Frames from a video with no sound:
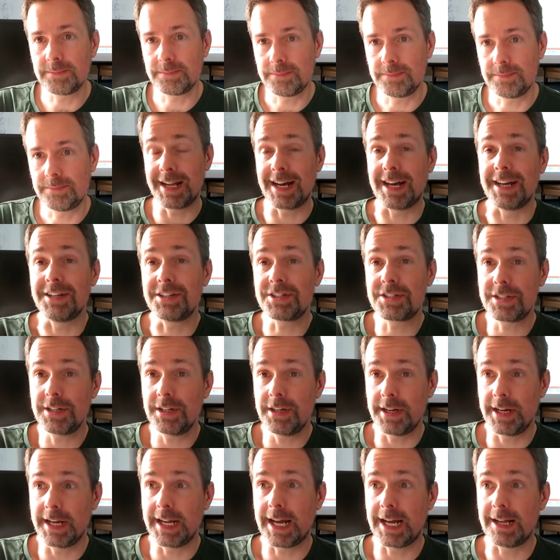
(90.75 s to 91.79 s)
And that has
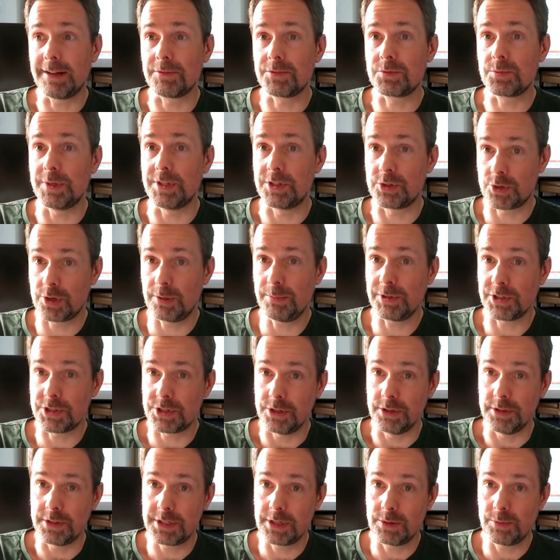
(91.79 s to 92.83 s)
certainly helped with
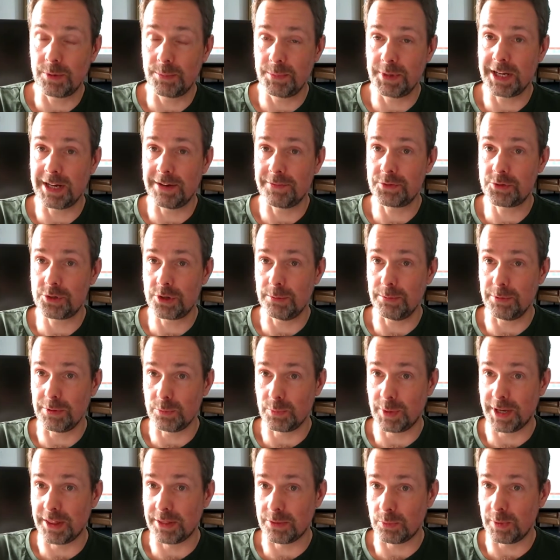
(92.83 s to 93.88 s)
troubleshooting when we have trouble
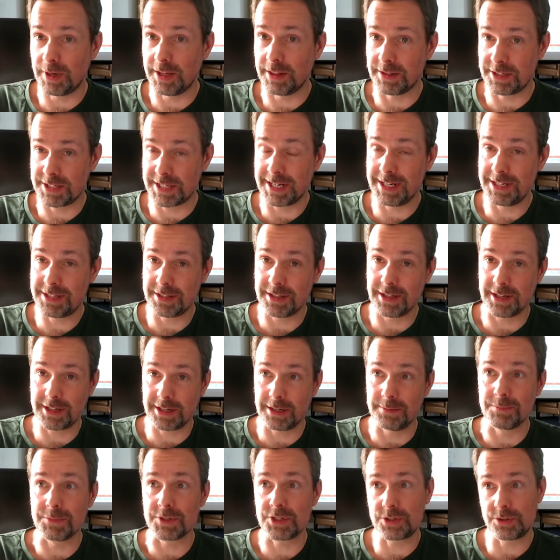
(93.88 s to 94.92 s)
with data that
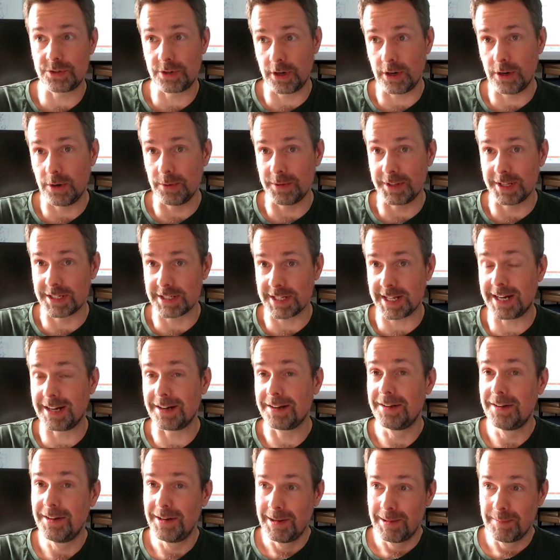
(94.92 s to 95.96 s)
comes through and things like
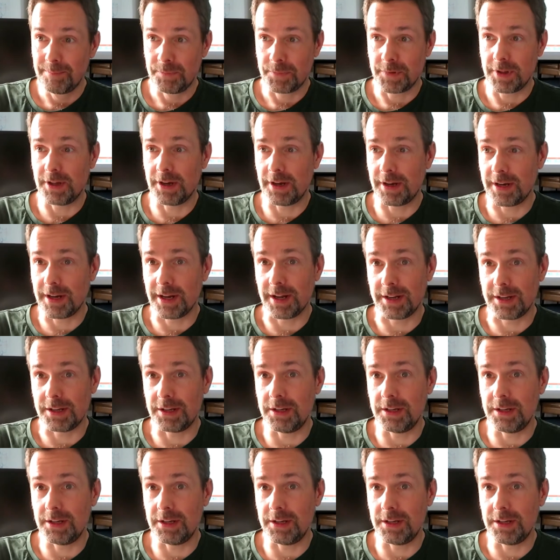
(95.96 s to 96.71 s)
that.